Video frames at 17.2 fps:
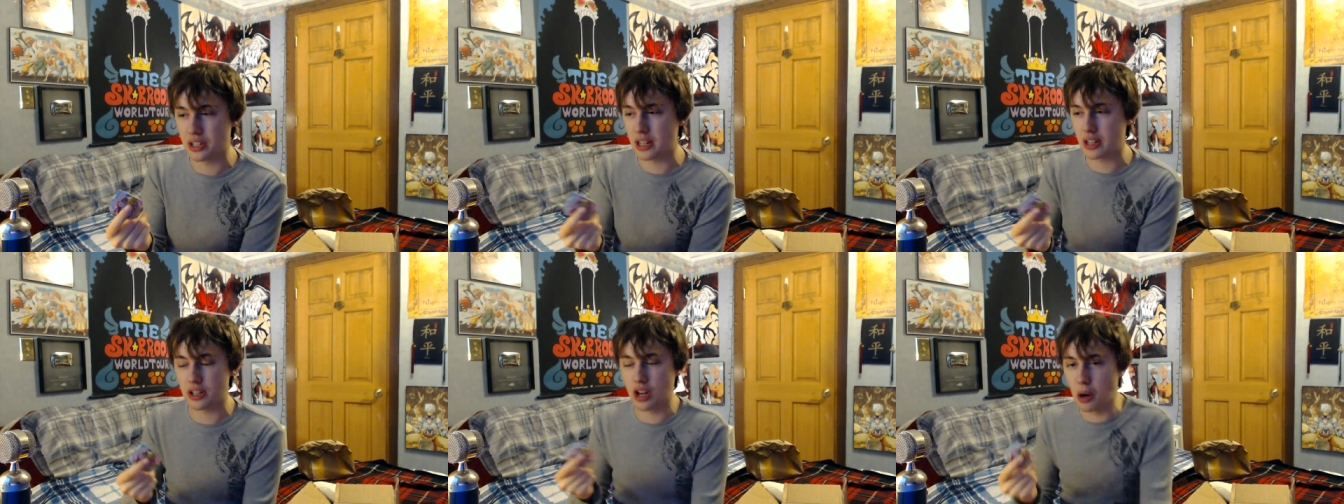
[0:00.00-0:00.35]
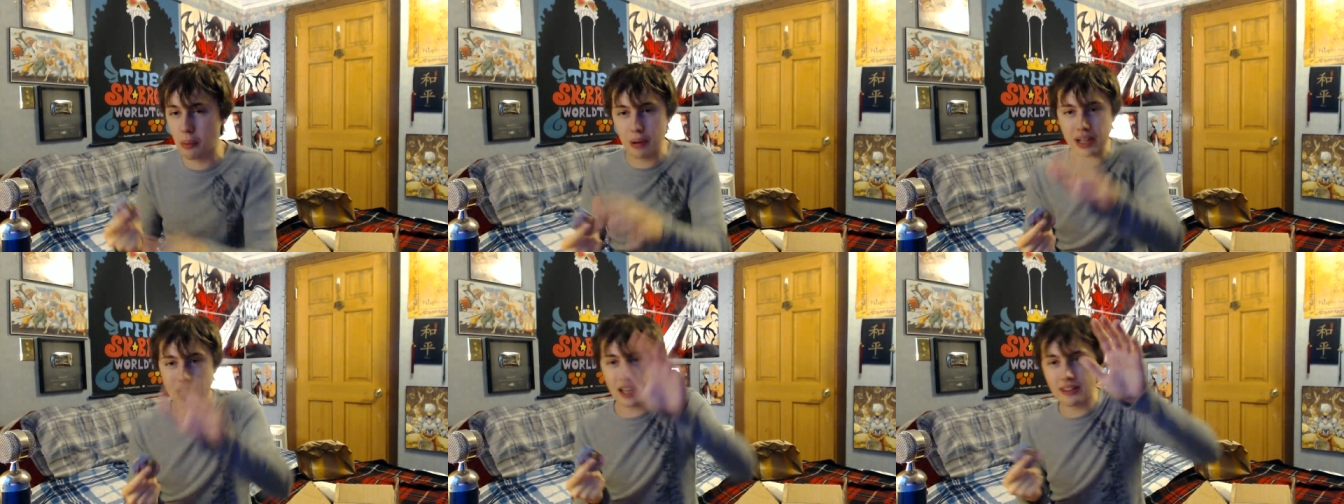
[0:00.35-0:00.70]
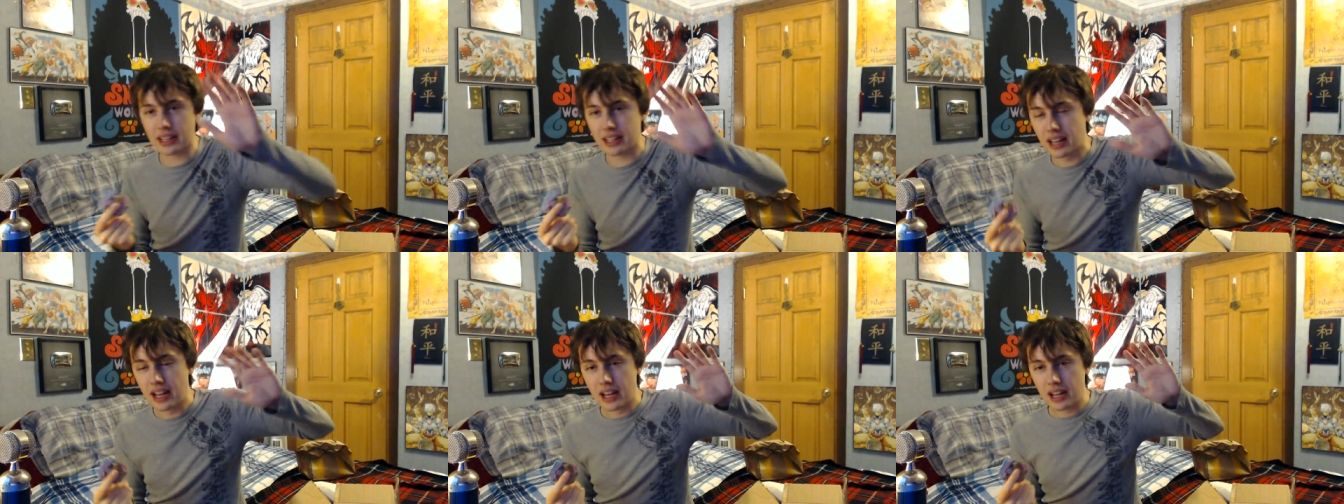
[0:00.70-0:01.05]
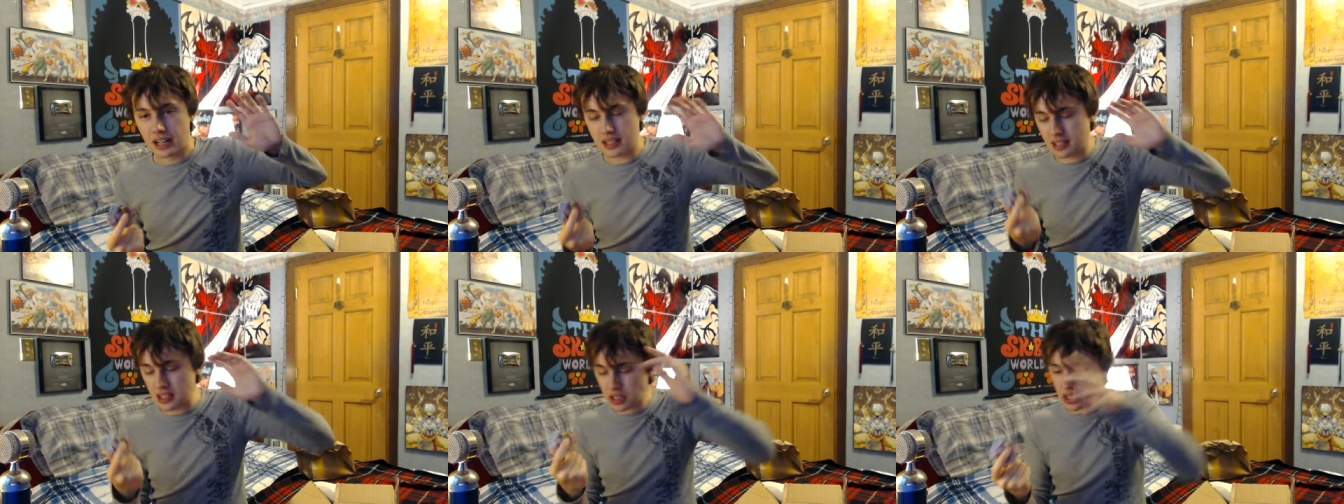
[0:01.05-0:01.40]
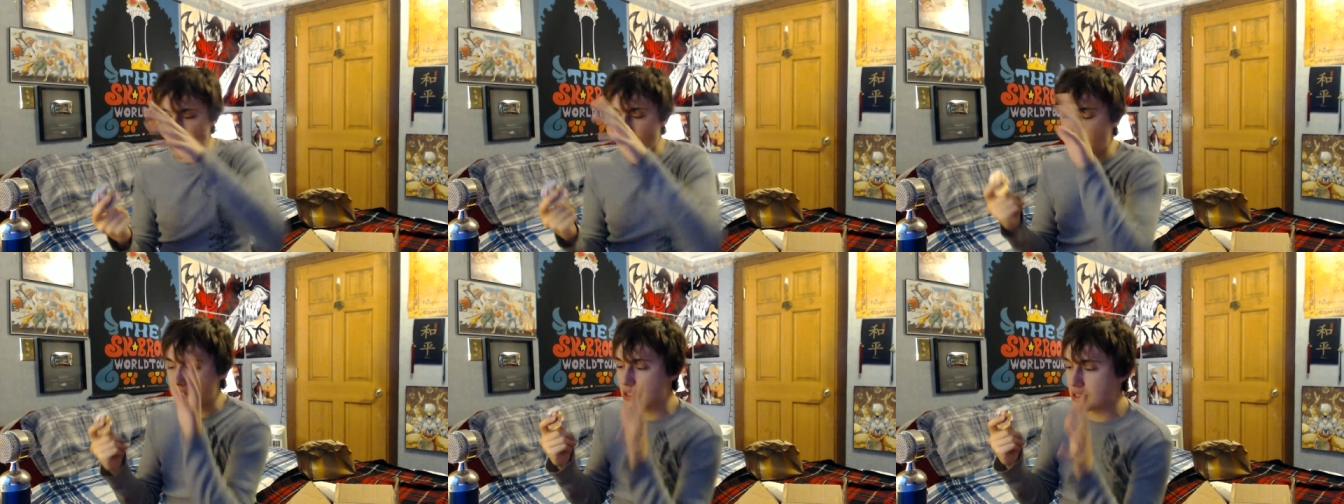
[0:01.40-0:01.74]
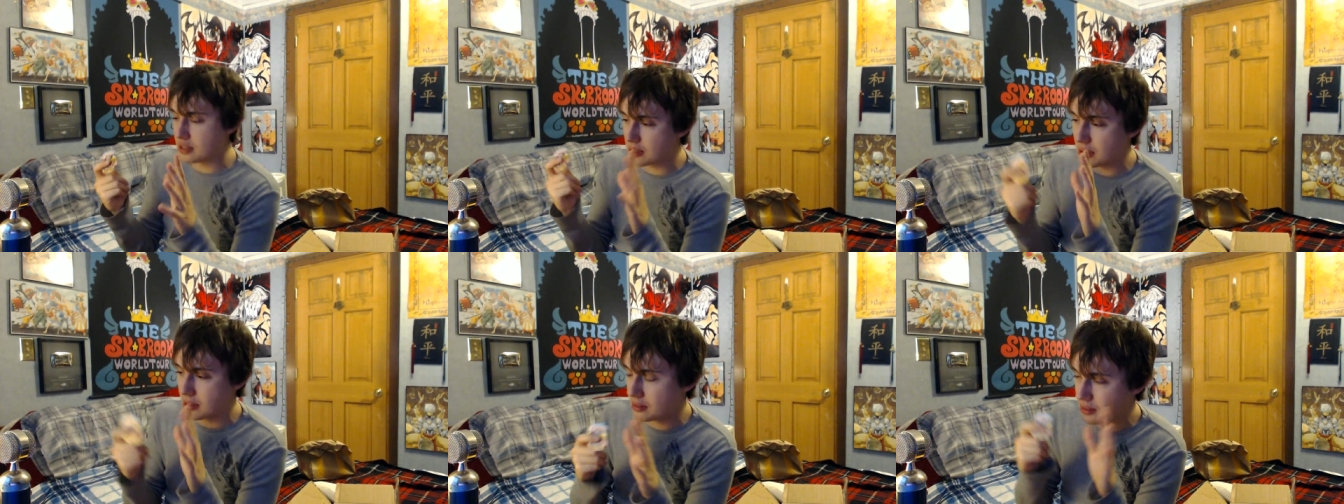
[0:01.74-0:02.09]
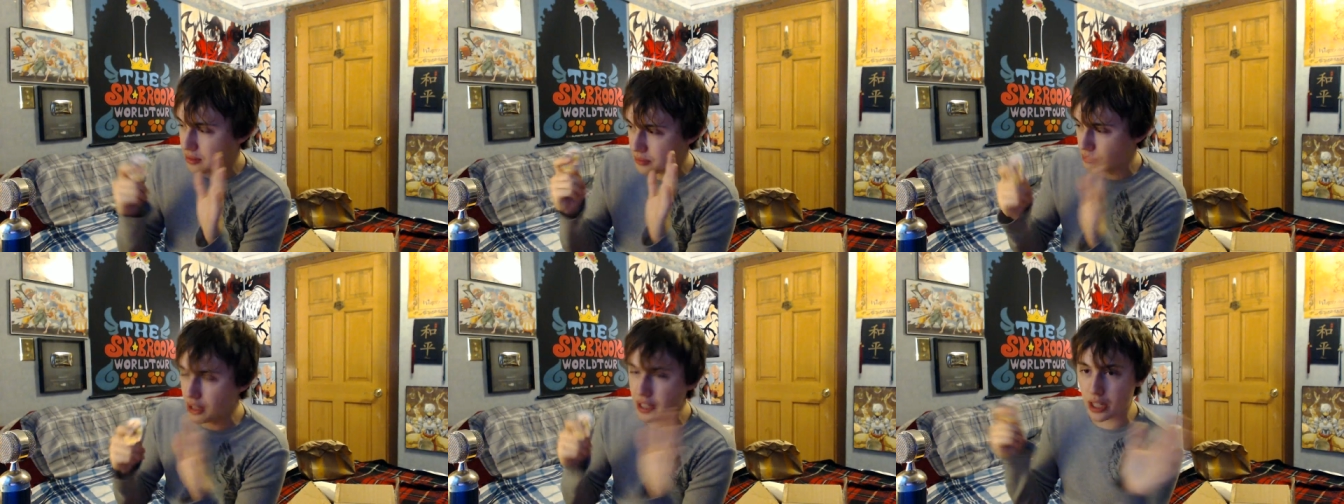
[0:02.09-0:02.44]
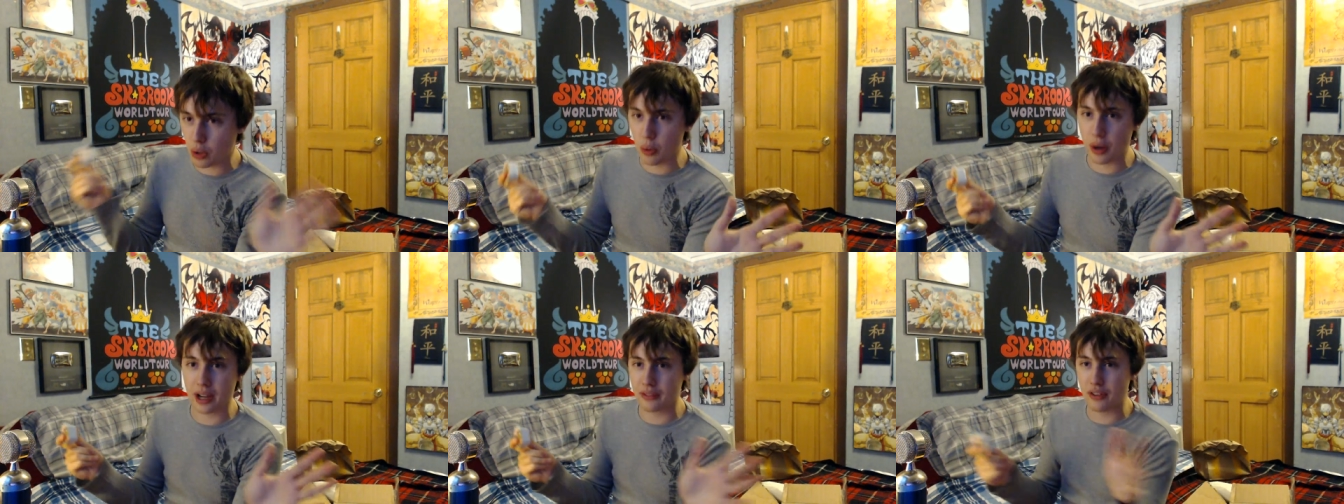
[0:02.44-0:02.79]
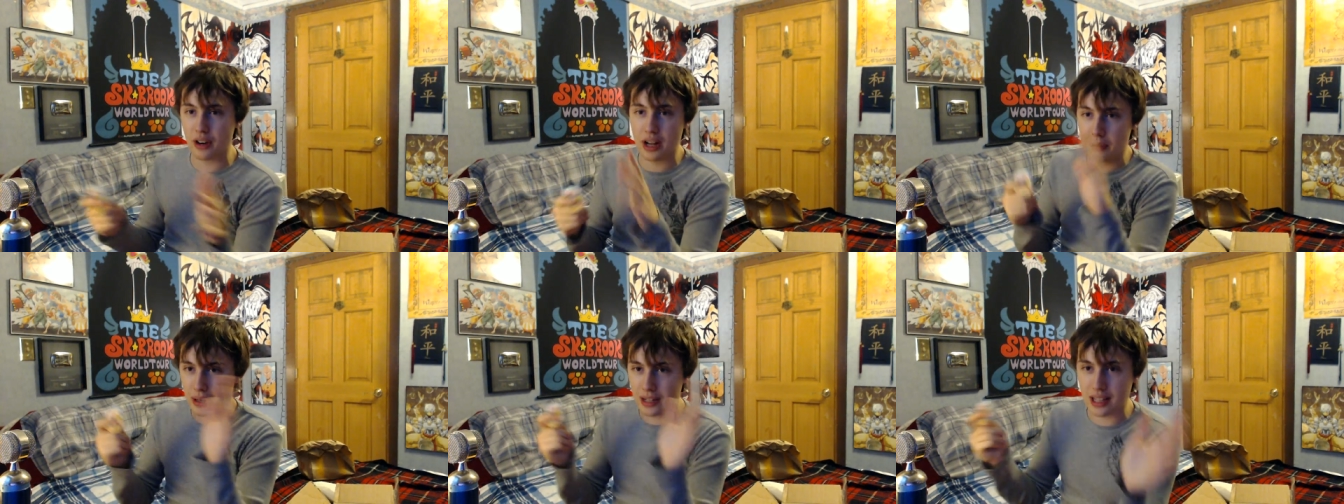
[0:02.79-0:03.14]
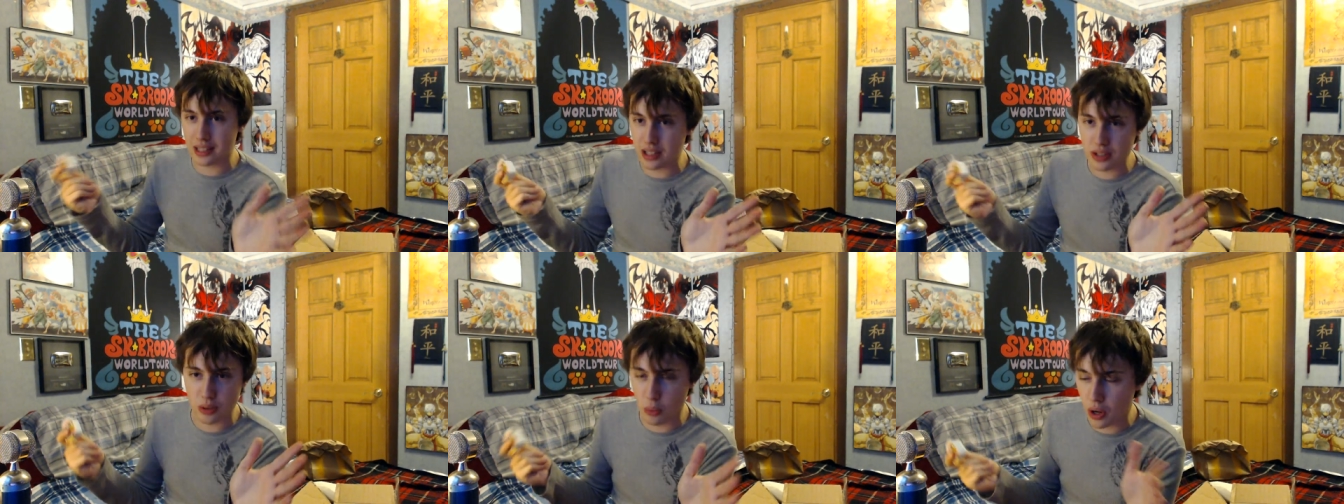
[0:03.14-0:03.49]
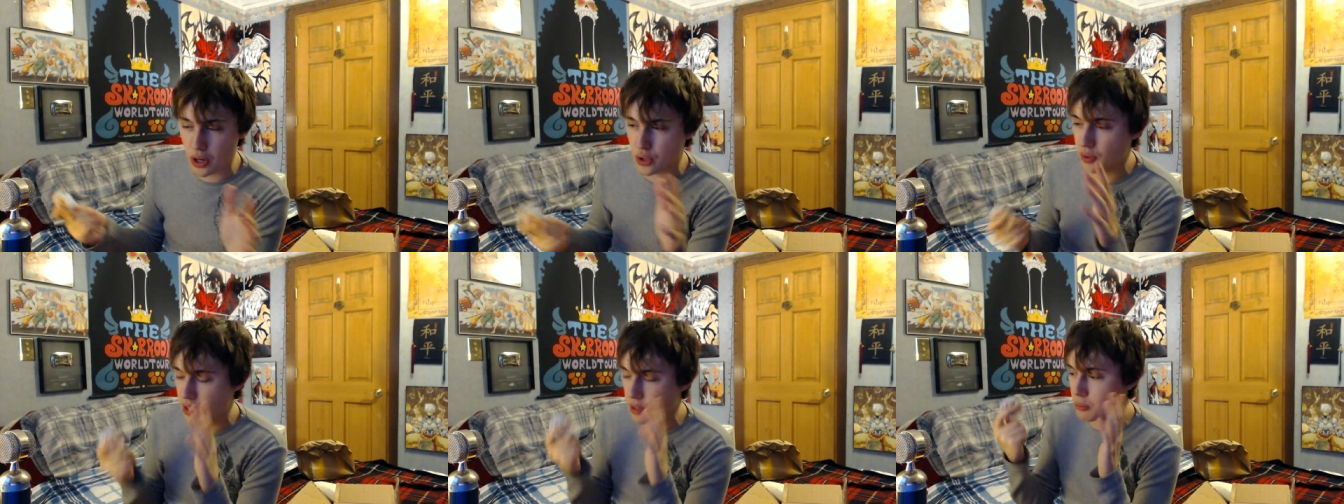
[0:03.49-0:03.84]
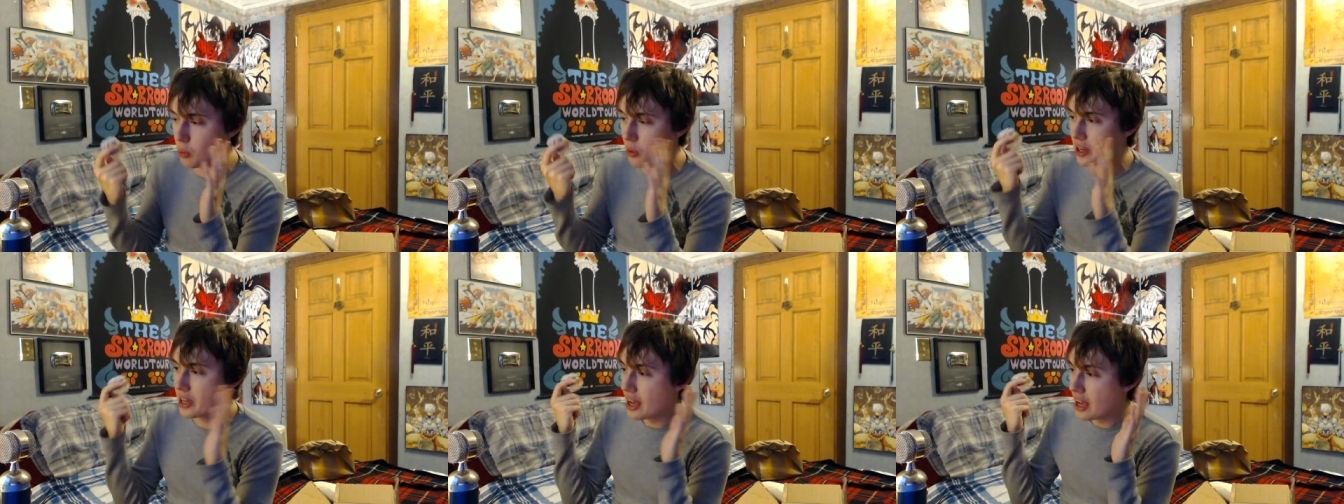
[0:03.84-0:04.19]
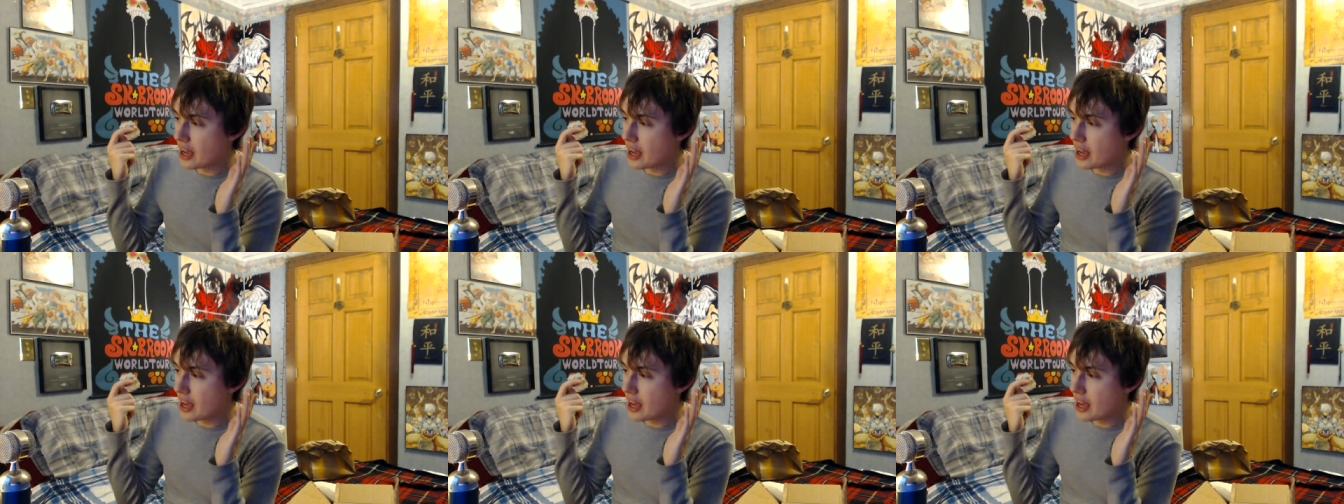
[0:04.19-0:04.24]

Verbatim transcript: It, nobody, like, because this sauce, really quick for anybody that doesn't watch Rick and Morty,